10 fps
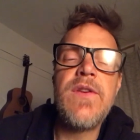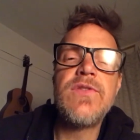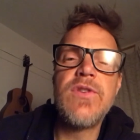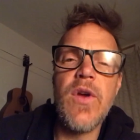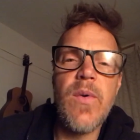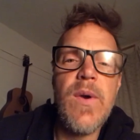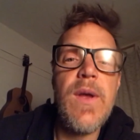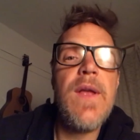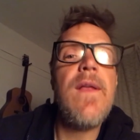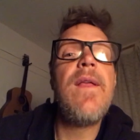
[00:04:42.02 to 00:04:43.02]
So,
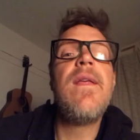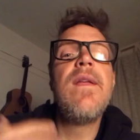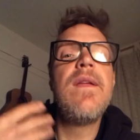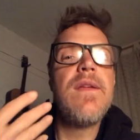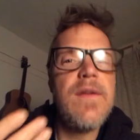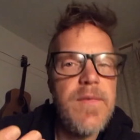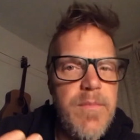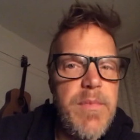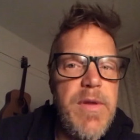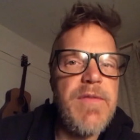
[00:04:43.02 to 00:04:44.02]

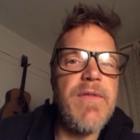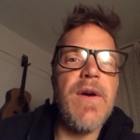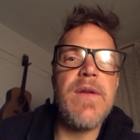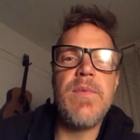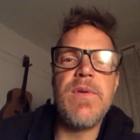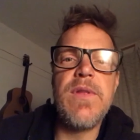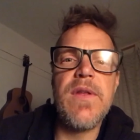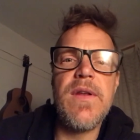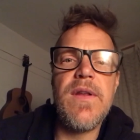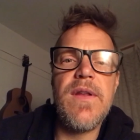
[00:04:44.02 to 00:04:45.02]
be fine with
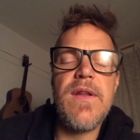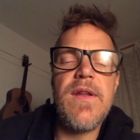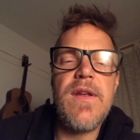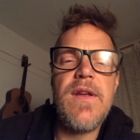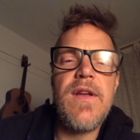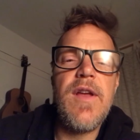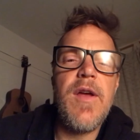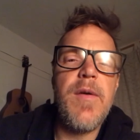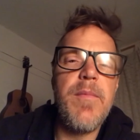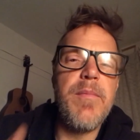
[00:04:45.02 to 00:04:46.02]
it.
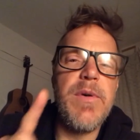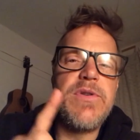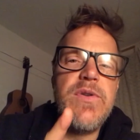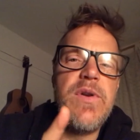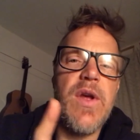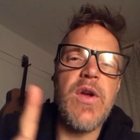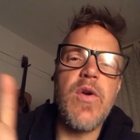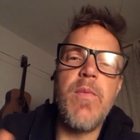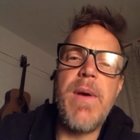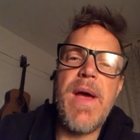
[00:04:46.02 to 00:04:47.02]
But do not
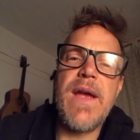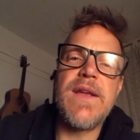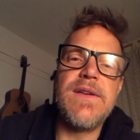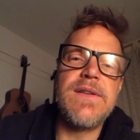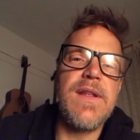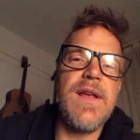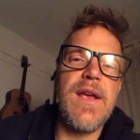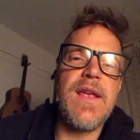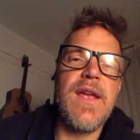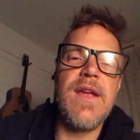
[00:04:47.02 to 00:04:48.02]
go back into that
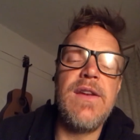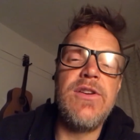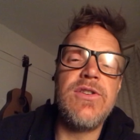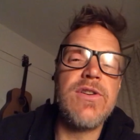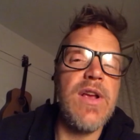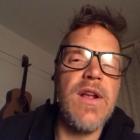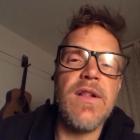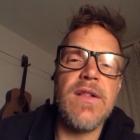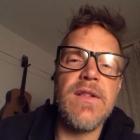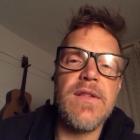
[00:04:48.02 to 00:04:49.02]
candy
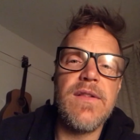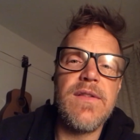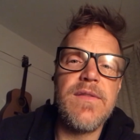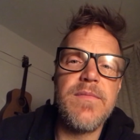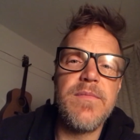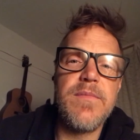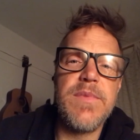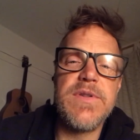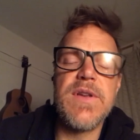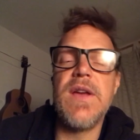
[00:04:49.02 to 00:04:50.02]
shell.
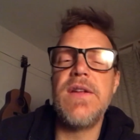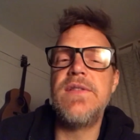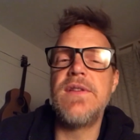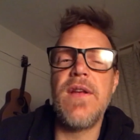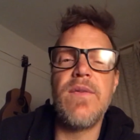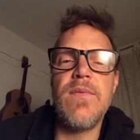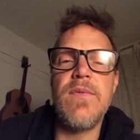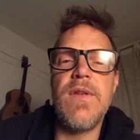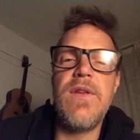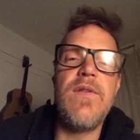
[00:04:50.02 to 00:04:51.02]
Besides, I don't
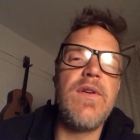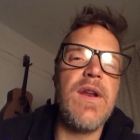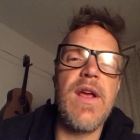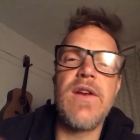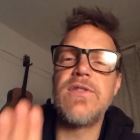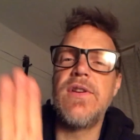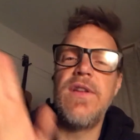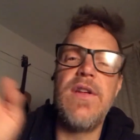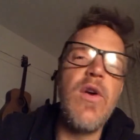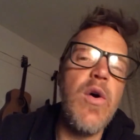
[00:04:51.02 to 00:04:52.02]
think you can
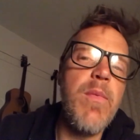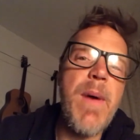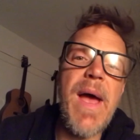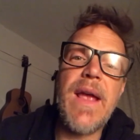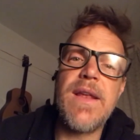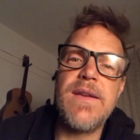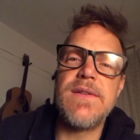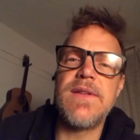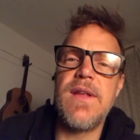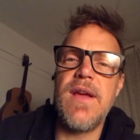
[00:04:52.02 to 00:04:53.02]
actually go back
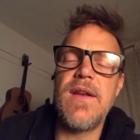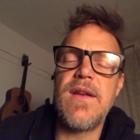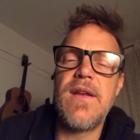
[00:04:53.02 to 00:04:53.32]
into that.